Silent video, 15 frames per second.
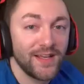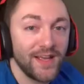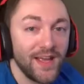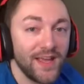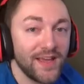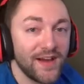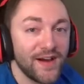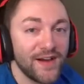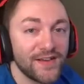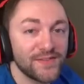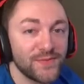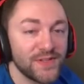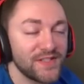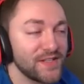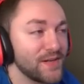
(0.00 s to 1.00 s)
Hey
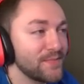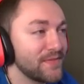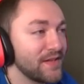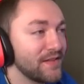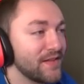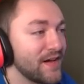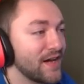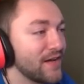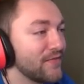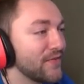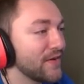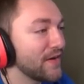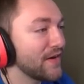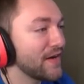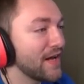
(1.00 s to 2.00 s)
guys, what's up? DLive
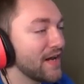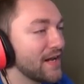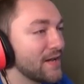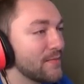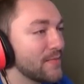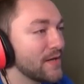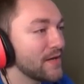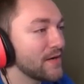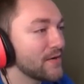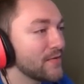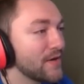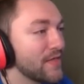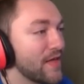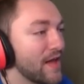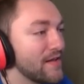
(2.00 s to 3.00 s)
here, and I am here
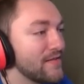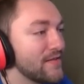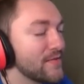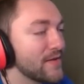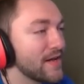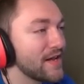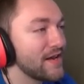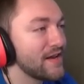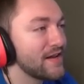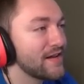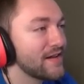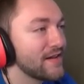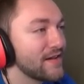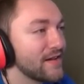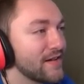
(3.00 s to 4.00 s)
with Entoan.
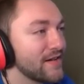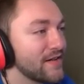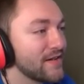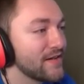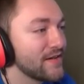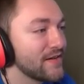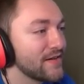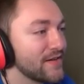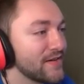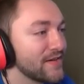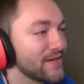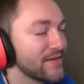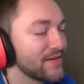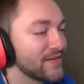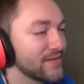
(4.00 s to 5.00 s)

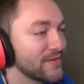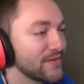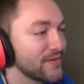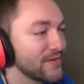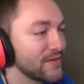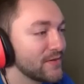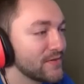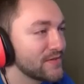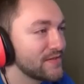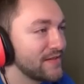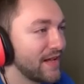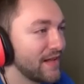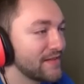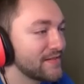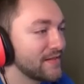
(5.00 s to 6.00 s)
Woo! Who's
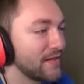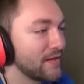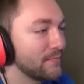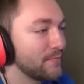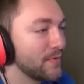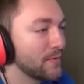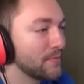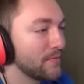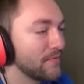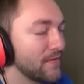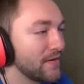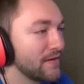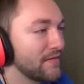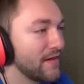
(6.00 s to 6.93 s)
dancing on Purple Freddy's